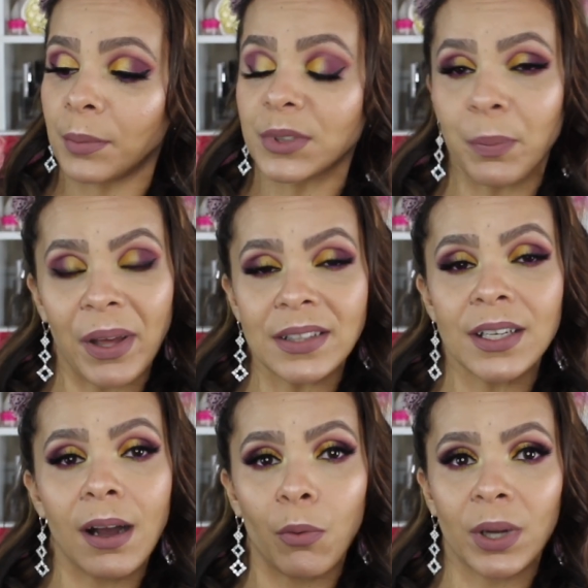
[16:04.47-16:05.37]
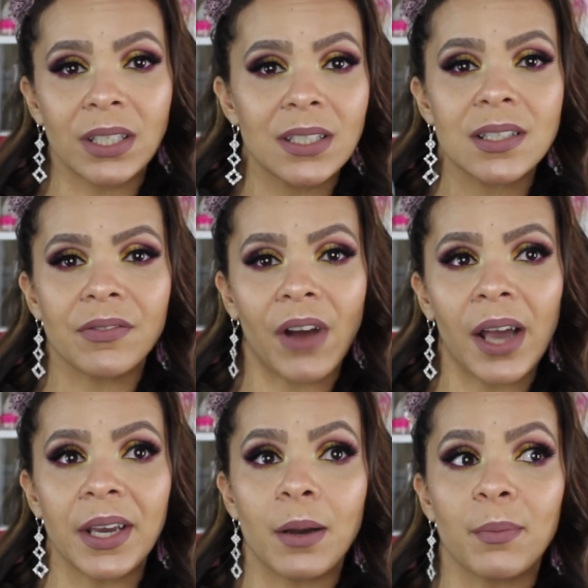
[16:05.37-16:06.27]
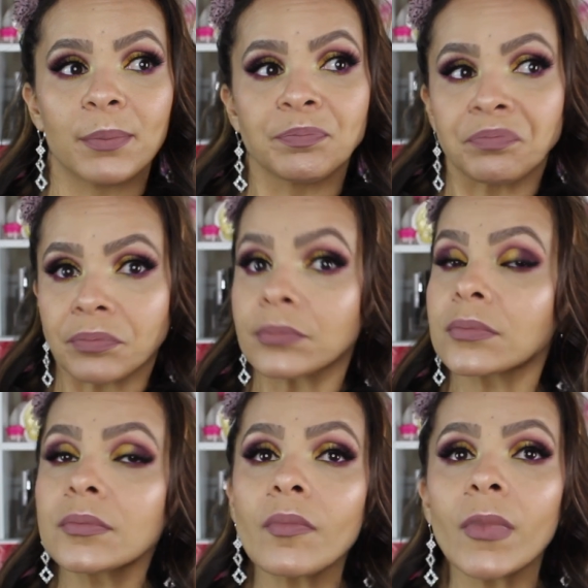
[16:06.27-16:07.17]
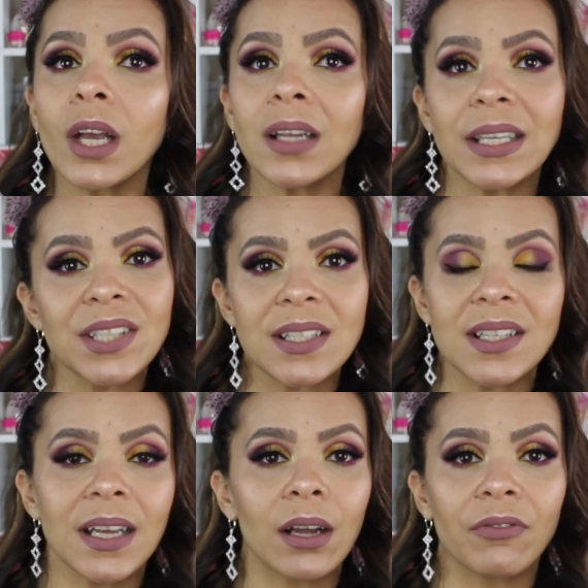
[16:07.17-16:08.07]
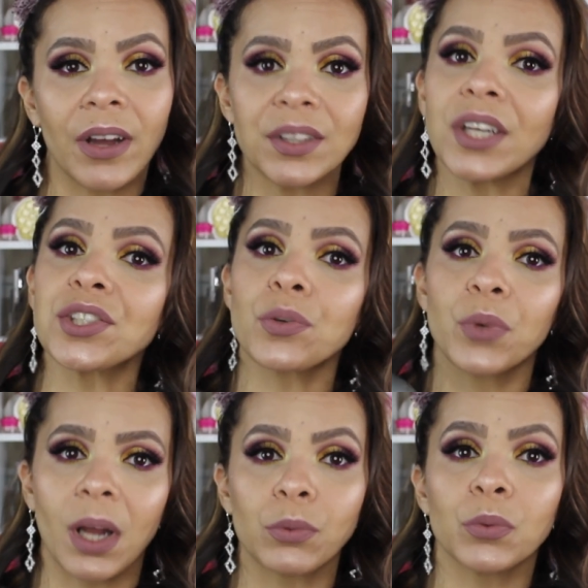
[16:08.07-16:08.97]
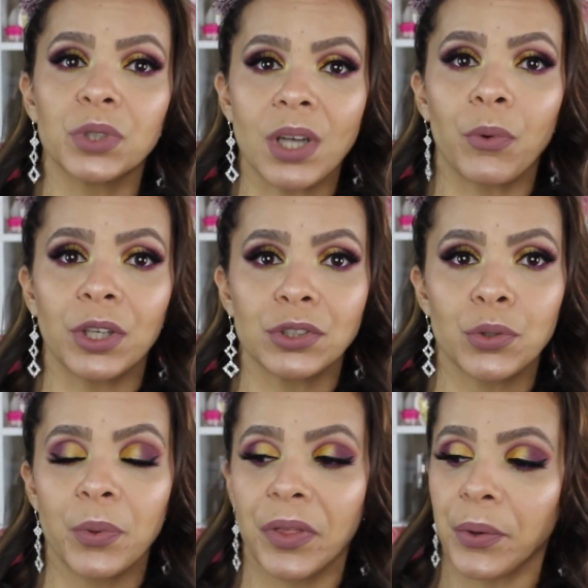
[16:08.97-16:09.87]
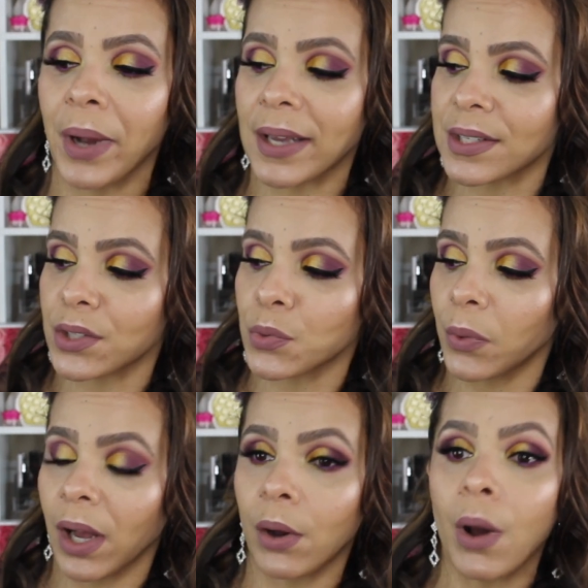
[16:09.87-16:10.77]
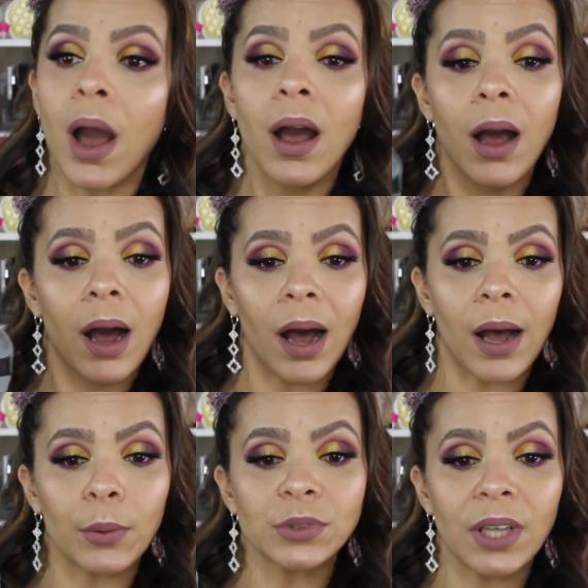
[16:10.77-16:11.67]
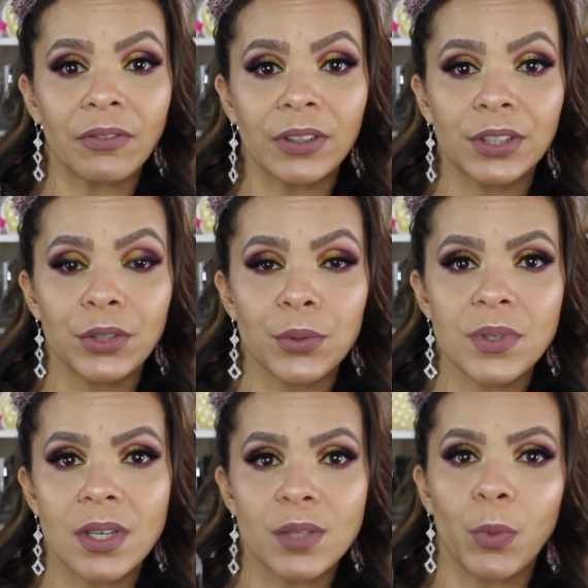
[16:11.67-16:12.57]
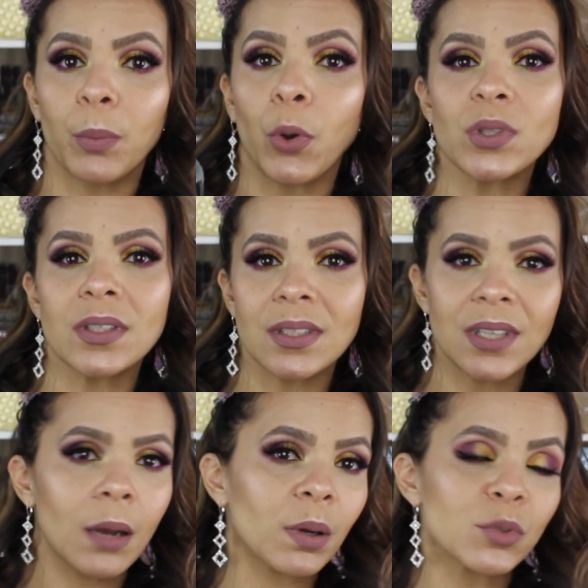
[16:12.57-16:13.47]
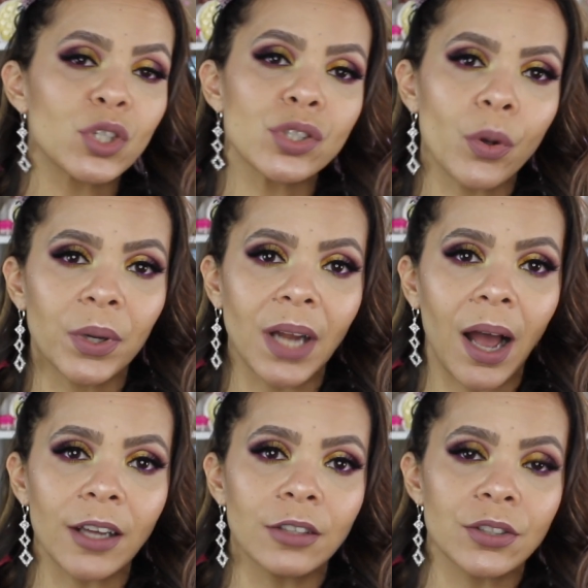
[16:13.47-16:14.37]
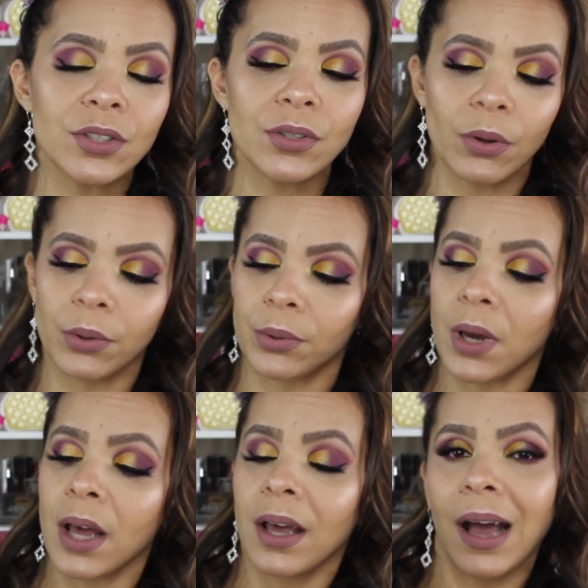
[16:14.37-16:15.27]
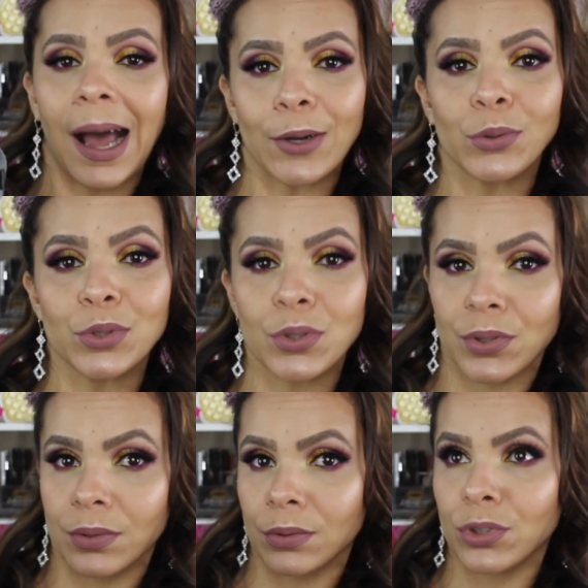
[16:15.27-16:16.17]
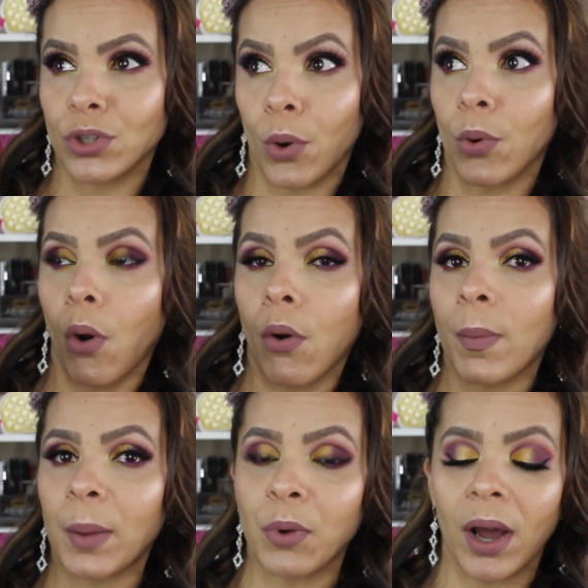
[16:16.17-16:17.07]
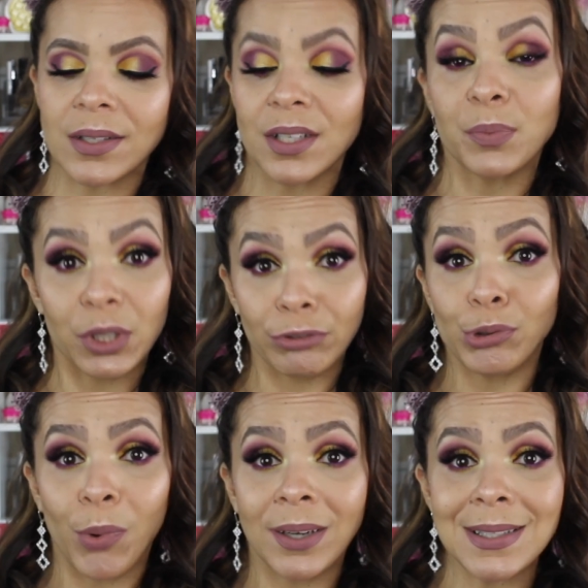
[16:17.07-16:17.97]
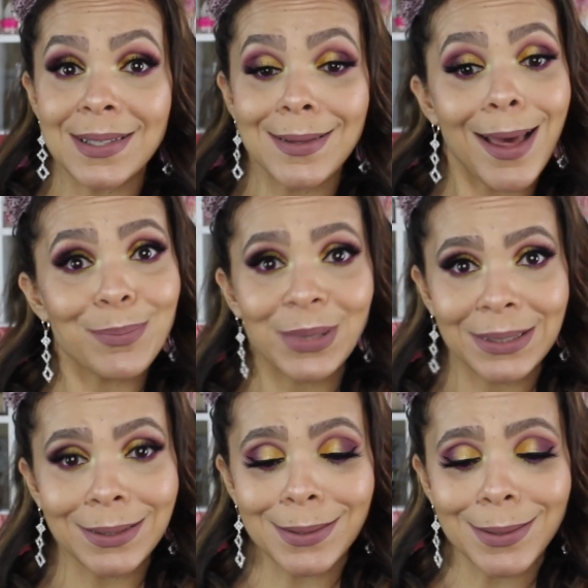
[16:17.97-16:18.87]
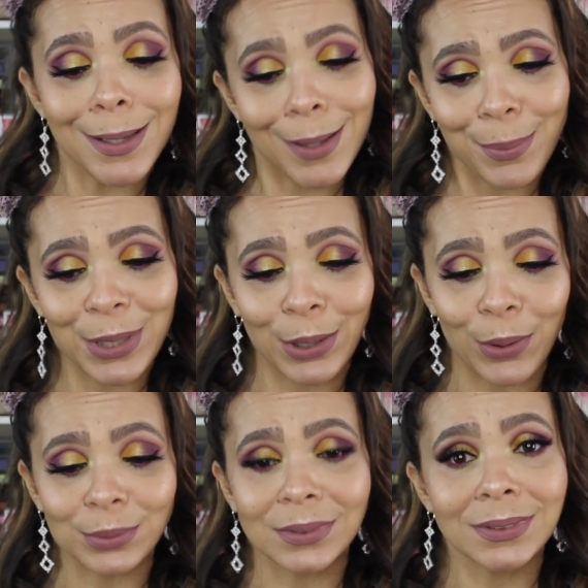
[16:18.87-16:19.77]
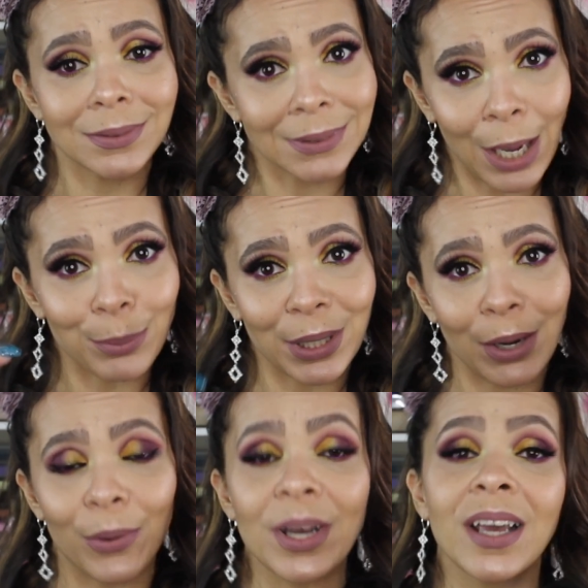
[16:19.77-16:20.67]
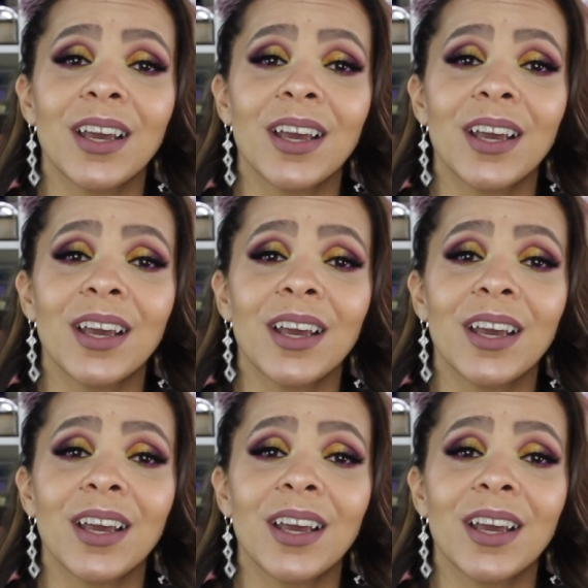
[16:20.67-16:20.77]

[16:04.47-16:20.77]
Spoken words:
Depending on what it is, if I am like testing out a foundation without, which I want to do with you guys as well, I'll definitely use this. But most of the time I'm just showing eye looks, so I don't show all my process. But if you want to see that, please let me know down below.